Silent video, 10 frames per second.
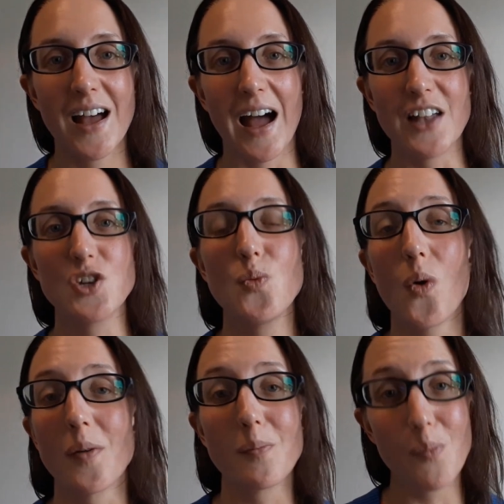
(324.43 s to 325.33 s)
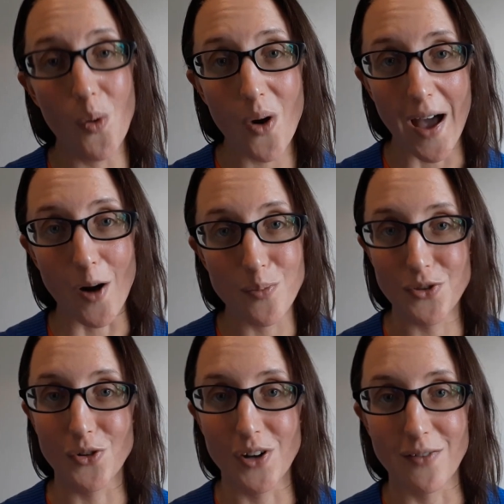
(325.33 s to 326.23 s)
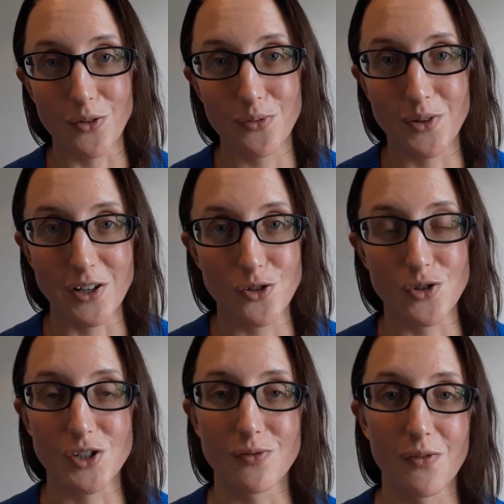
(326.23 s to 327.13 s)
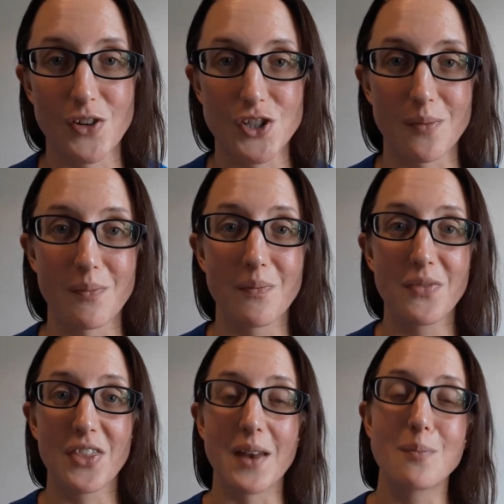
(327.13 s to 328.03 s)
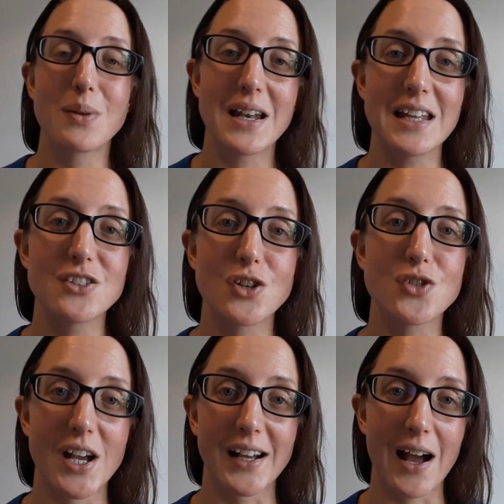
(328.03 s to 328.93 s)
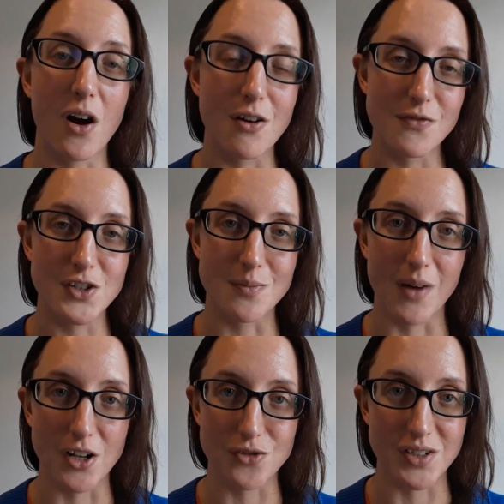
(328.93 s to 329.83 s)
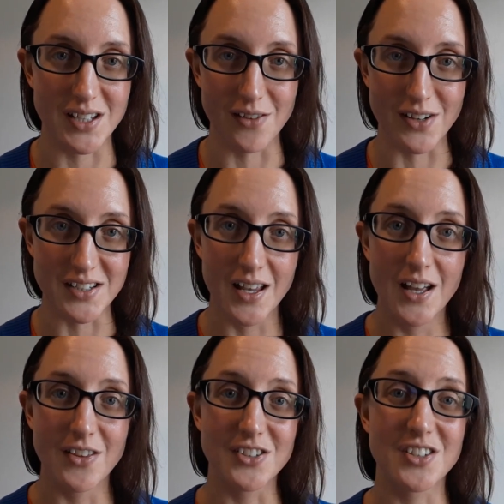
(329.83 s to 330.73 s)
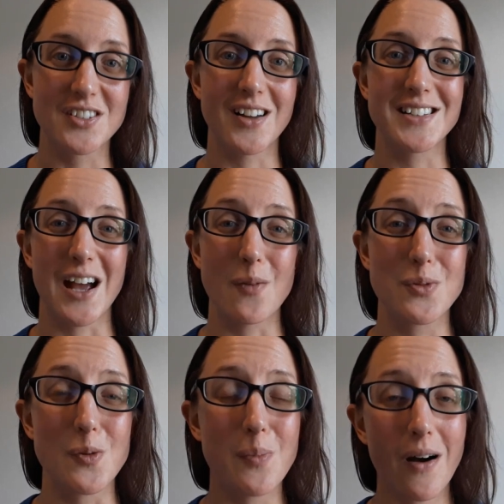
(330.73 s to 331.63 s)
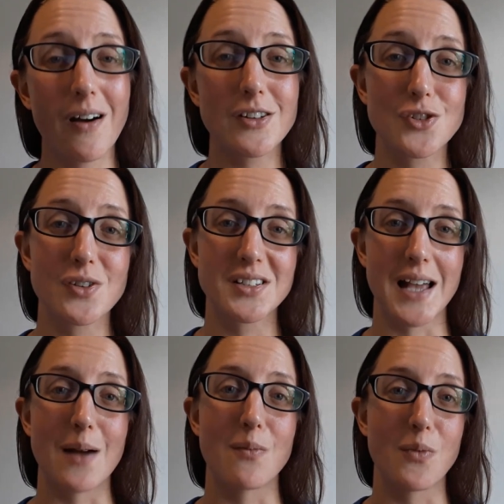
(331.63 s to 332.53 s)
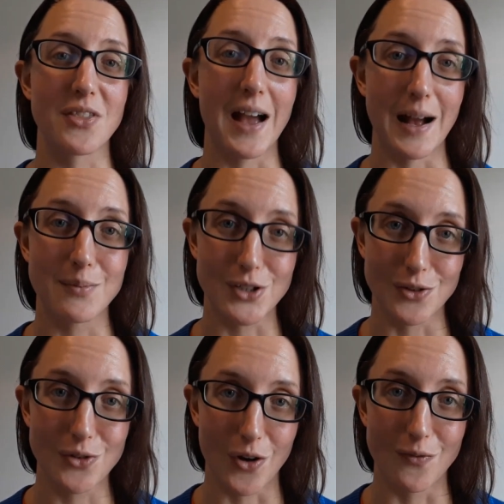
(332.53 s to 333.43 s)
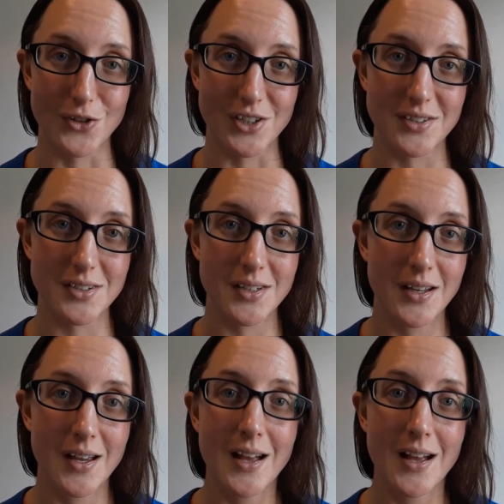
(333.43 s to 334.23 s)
and you want more help with your level 3 nutrition revision, then please do check out our revision mastery series that's designed to help you pass your exam with absolute confidence.